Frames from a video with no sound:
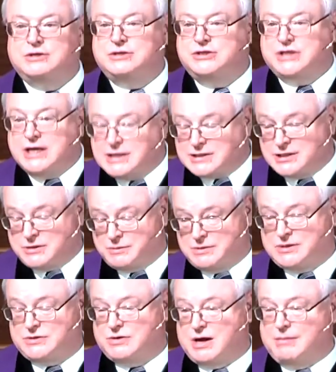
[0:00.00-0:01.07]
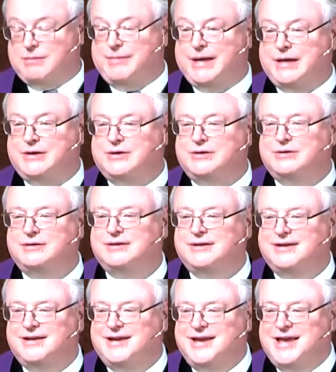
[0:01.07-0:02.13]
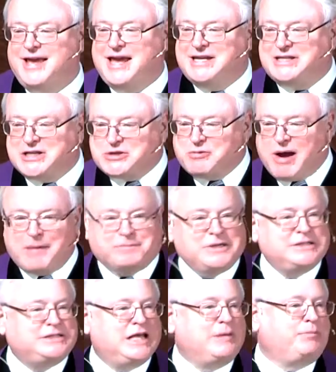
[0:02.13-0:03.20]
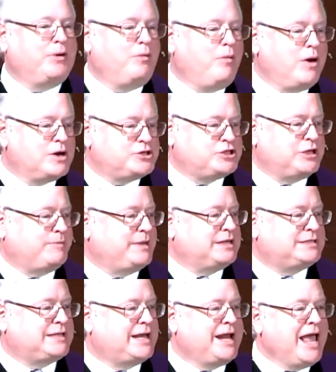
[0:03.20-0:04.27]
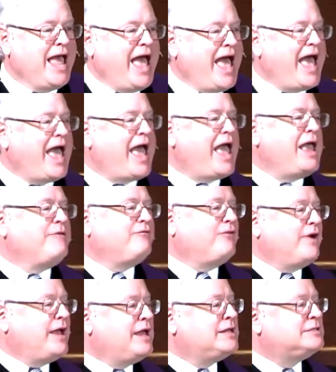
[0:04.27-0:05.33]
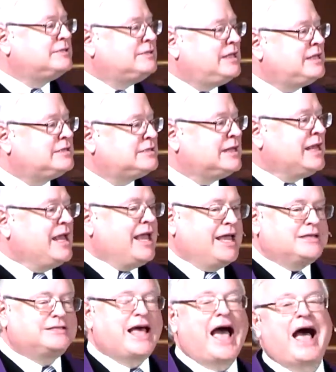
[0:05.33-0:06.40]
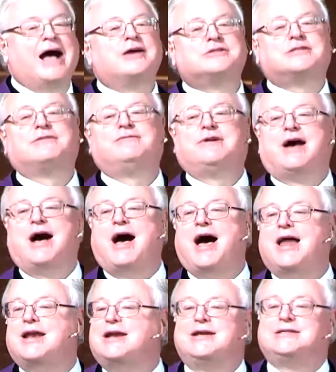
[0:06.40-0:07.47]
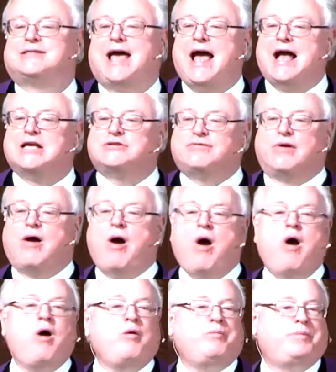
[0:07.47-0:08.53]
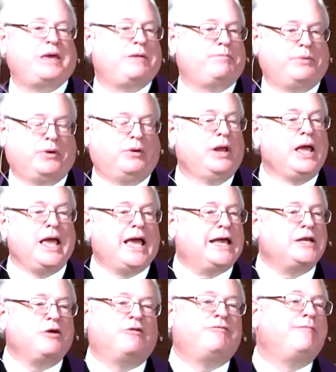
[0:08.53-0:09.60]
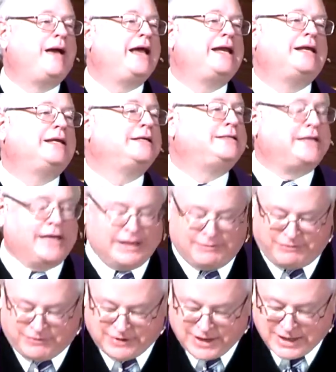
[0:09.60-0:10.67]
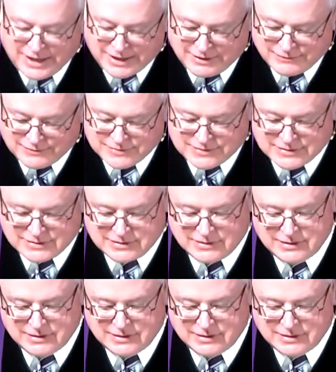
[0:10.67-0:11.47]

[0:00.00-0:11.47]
Jesus was a troublemaker. He disrupted temple worship and said, Hey, friends, this is the house of God and is a house for all people, and you have made it a den of thieves.